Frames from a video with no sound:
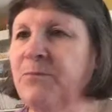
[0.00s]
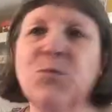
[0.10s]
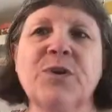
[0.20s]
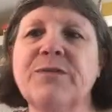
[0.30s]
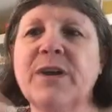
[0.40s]

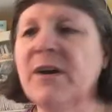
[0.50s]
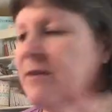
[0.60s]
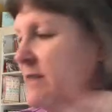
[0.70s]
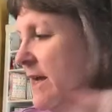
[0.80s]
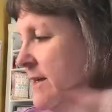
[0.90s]
whatever the
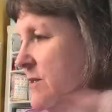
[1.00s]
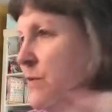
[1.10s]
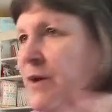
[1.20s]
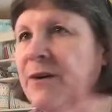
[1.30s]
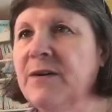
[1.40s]
heart dies
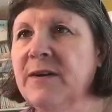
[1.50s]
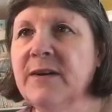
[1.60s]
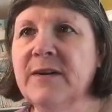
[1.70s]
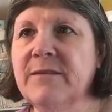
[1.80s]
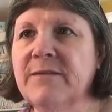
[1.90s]
were
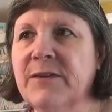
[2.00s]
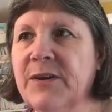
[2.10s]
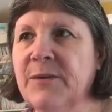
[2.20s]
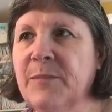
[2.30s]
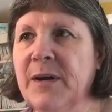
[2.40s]

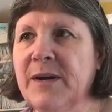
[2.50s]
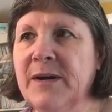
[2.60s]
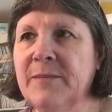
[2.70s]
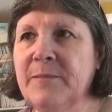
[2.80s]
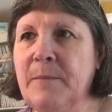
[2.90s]

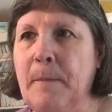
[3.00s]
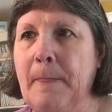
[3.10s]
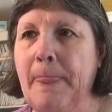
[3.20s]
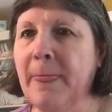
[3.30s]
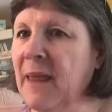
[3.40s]
from
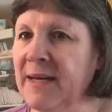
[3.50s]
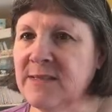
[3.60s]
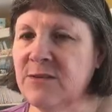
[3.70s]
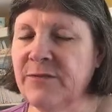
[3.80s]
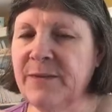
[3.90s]

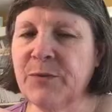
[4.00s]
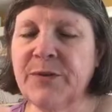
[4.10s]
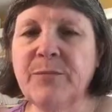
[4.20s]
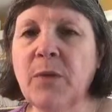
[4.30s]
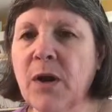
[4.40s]
last November,
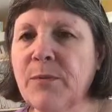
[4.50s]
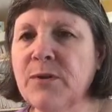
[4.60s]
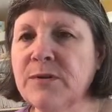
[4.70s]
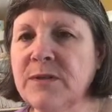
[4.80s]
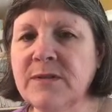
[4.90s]
the
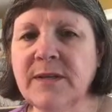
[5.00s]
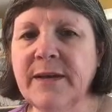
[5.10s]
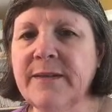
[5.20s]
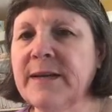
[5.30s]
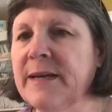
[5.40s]
Marbled
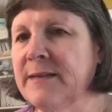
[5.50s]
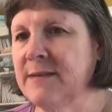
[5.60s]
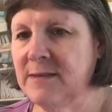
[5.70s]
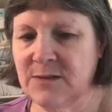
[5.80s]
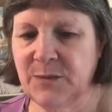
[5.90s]
Elegance
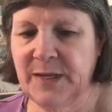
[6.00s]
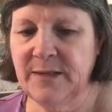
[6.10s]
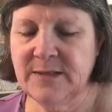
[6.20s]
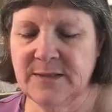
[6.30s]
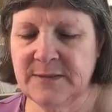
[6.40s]

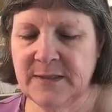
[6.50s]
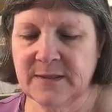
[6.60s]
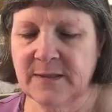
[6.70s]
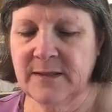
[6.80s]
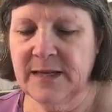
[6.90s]
Suite
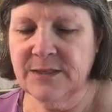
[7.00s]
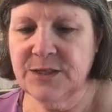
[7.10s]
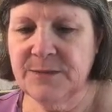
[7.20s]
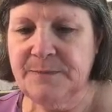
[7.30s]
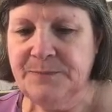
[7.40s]

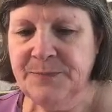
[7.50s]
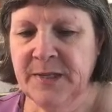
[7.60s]
collection.